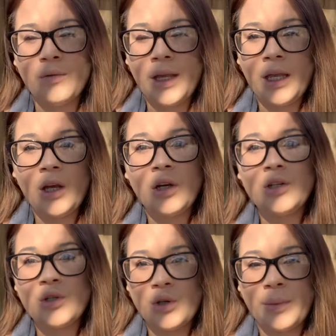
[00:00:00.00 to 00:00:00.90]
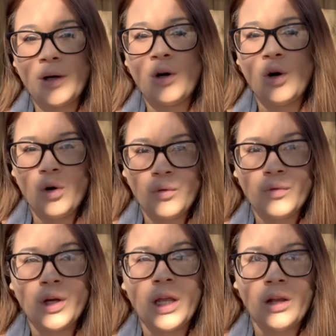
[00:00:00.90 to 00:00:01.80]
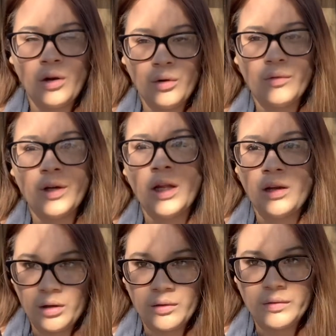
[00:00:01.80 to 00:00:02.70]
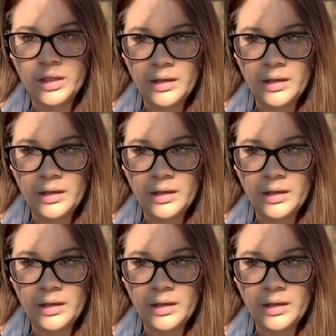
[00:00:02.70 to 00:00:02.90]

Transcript: ringing her doorbell over and over and over.